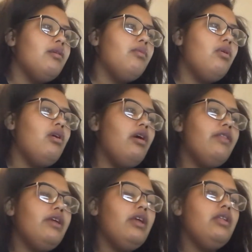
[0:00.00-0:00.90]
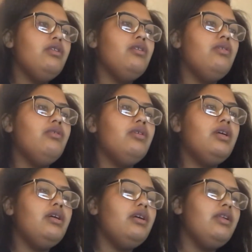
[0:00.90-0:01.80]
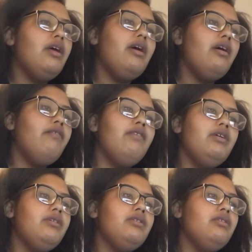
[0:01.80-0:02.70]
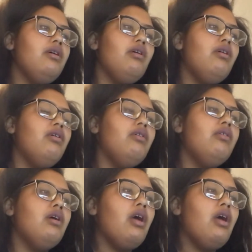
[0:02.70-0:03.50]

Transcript: More than you could ever know,